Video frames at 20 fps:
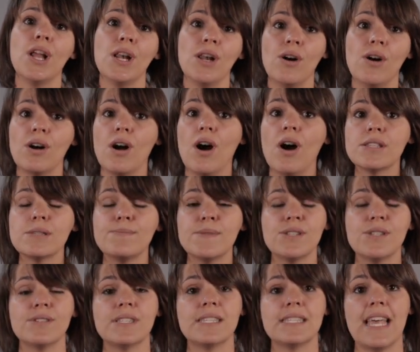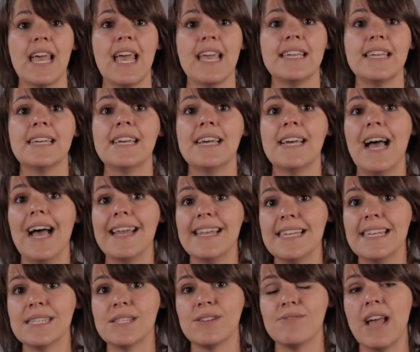longer hospital stay, and
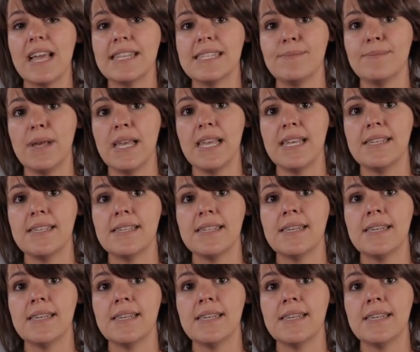hysterectomy.